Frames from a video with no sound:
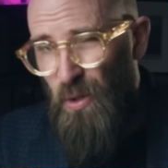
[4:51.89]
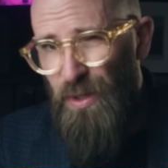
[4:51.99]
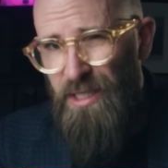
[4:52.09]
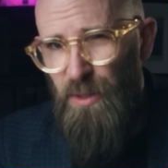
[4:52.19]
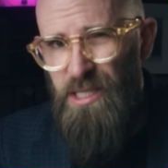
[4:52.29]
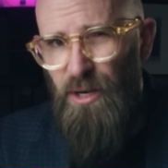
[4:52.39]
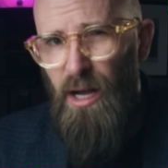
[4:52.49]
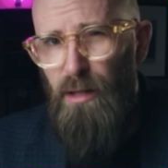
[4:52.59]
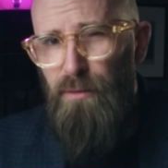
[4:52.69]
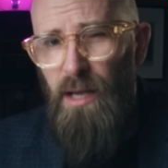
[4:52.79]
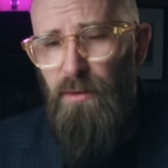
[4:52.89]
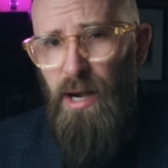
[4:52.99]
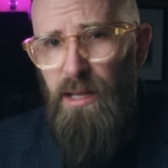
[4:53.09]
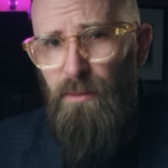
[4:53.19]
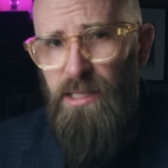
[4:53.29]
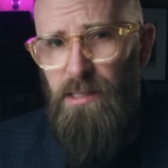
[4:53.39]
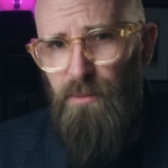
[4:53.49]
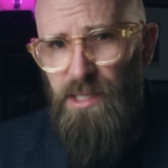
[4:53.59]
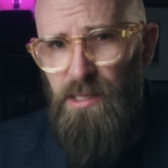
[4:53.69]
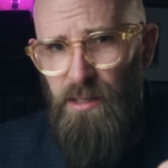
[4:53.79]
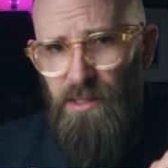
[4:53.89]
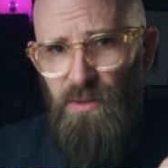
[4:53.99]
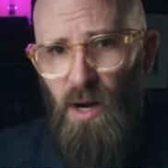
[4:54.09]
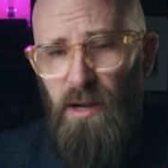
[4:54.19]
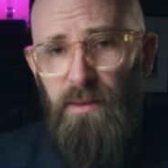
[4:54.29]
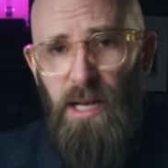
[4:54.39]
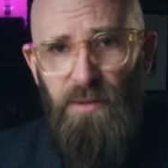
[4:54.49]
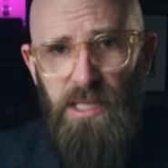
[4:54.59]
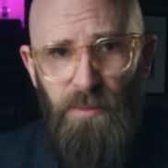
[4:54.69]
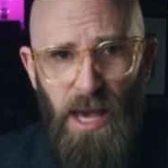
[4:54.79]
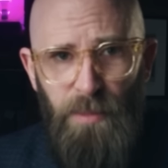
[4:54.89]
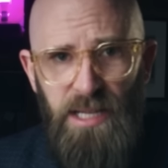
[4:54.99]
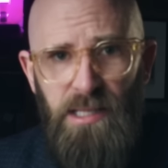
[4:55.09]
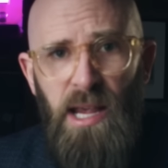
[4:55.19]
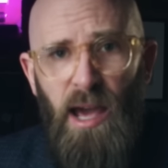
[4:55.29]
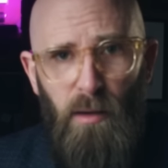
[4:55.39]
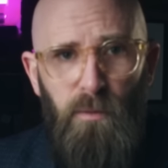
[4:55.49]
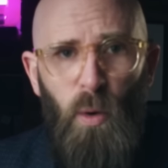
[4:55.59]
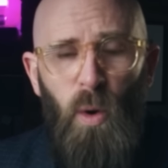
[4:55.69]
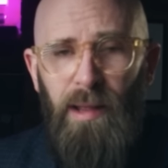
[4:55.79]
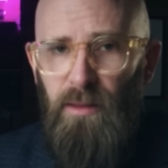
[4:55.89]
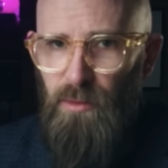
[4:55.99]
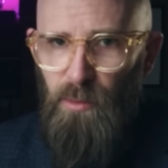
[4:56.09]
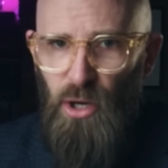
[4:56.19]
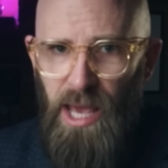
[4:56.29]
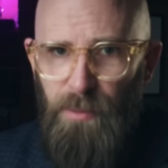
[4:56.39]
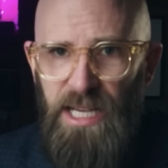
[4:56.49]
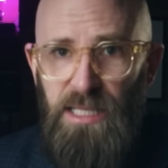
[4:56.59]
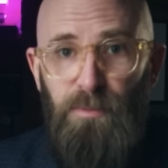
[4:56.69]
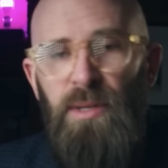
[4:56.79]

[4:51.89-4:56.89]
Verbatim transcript: According to Israel, five Iranian ballistic missiles struck the Nevatim airbase and four hit the Ramon airbase,